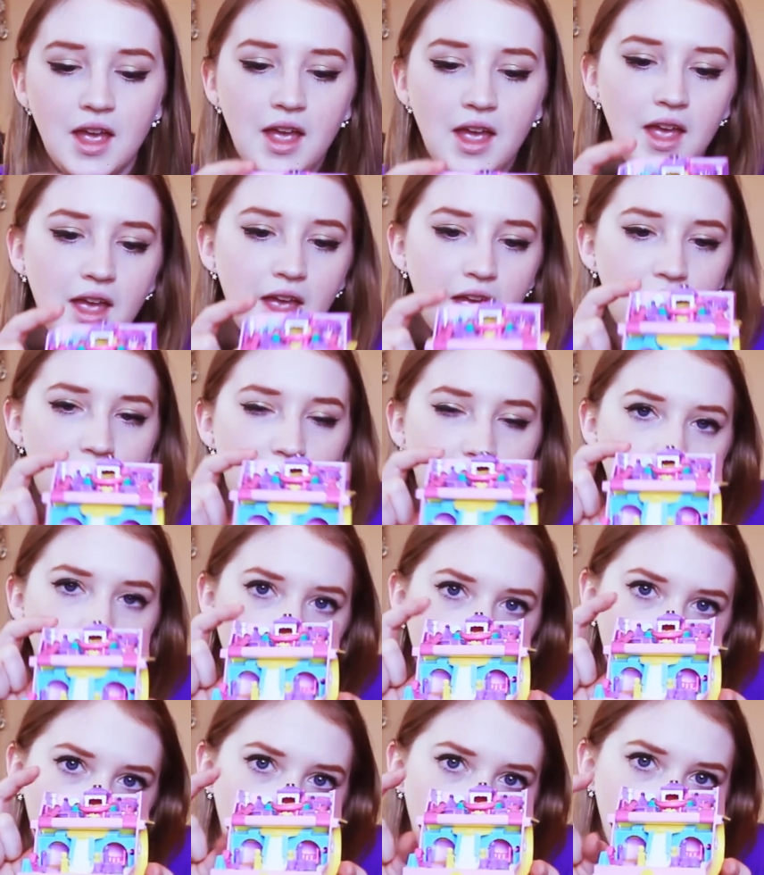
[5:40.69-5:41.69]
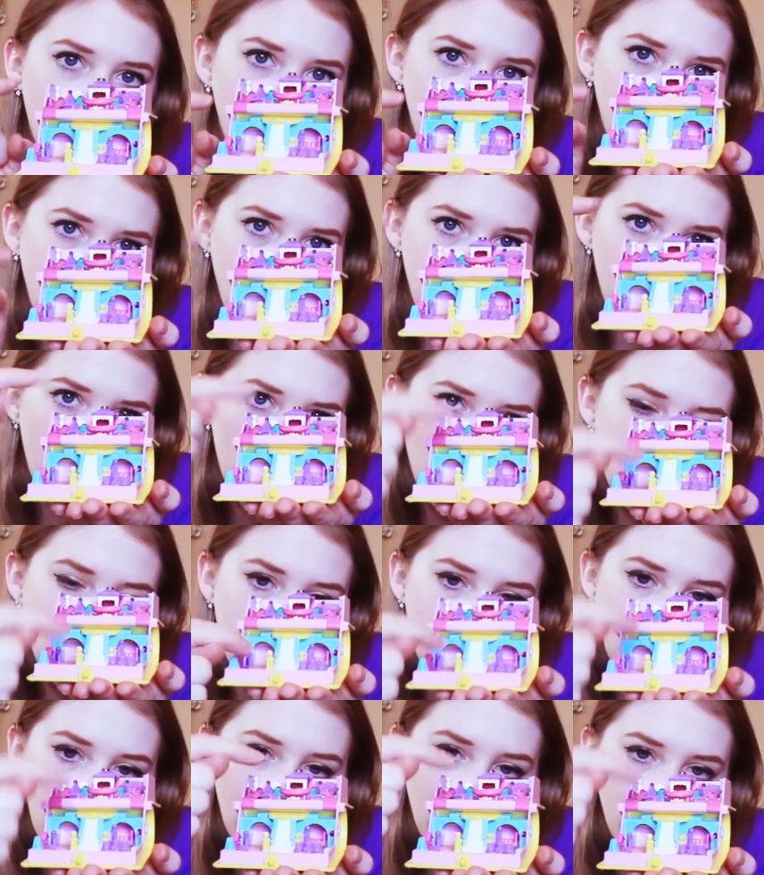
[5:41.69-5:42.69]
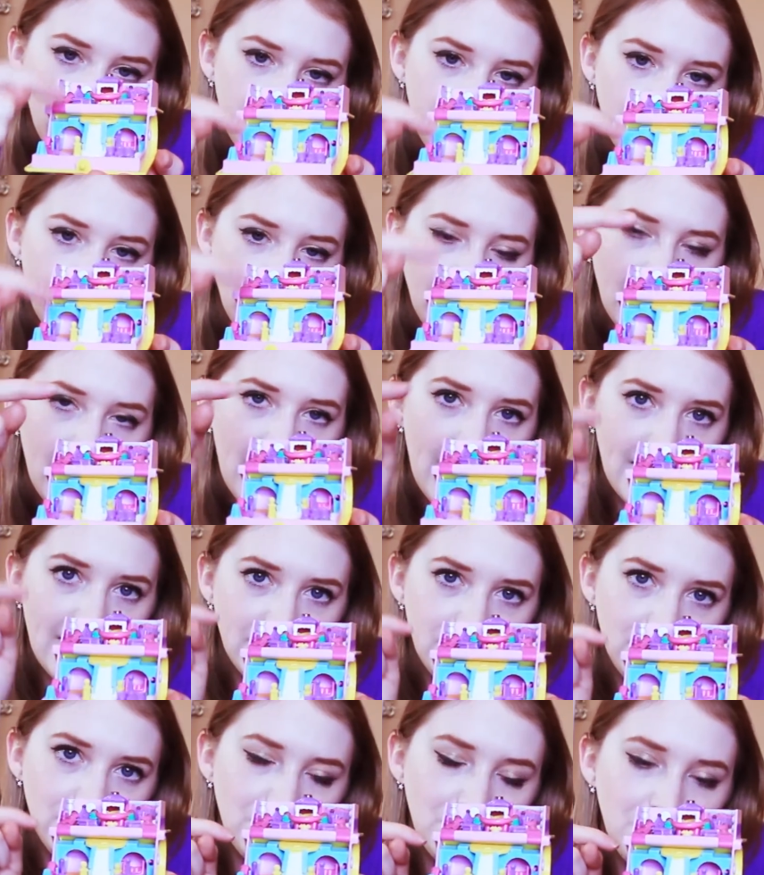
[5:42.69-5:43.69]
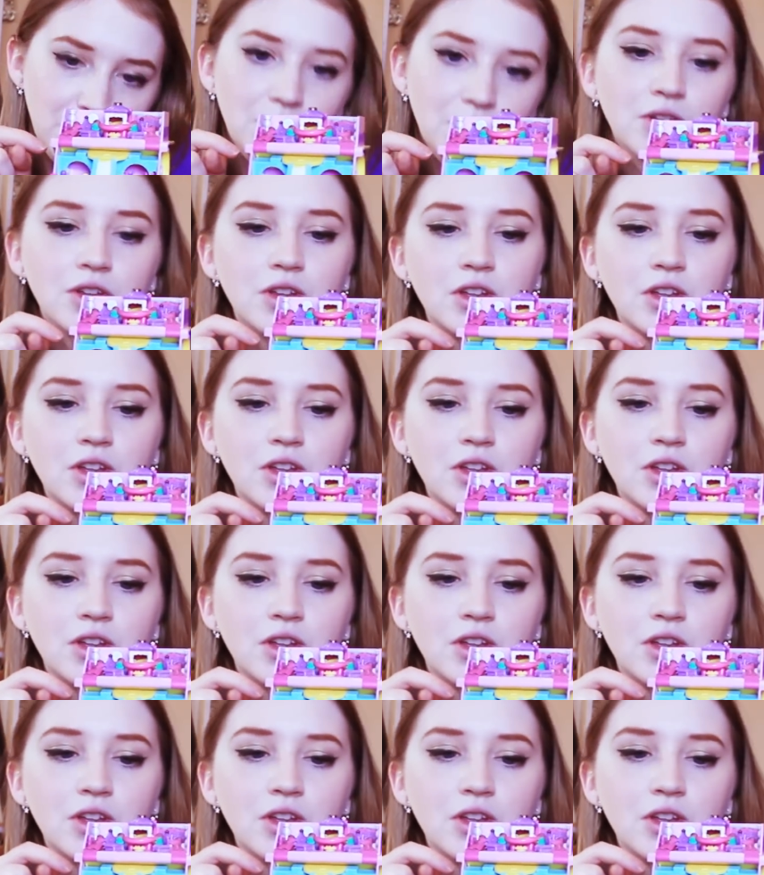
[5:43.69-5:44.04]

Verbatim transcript: And so you can see both levels of the castle.